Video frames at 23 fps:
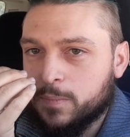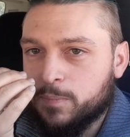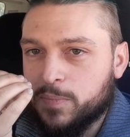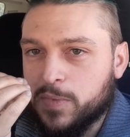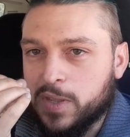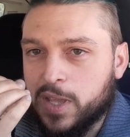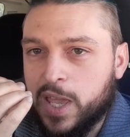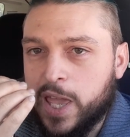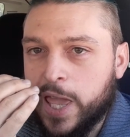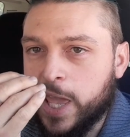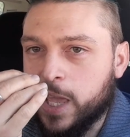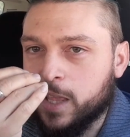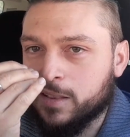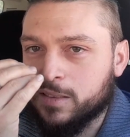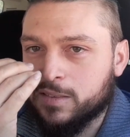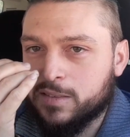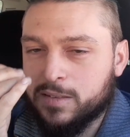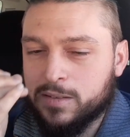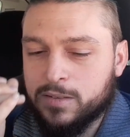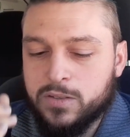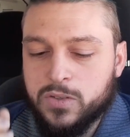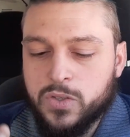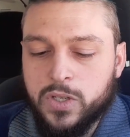
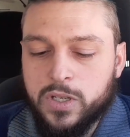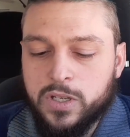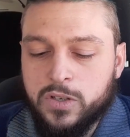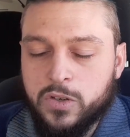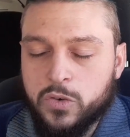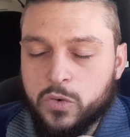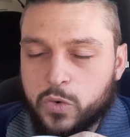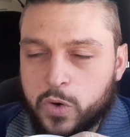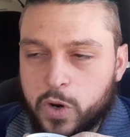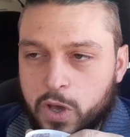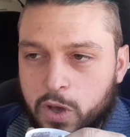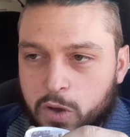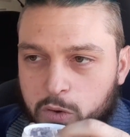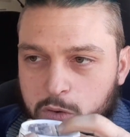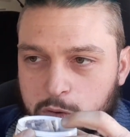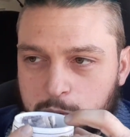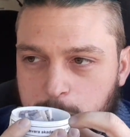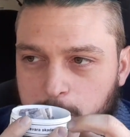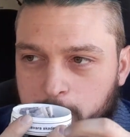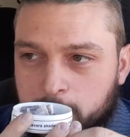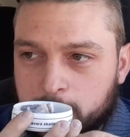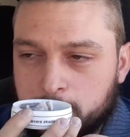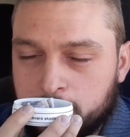hint in your nose,
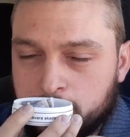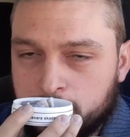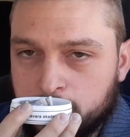but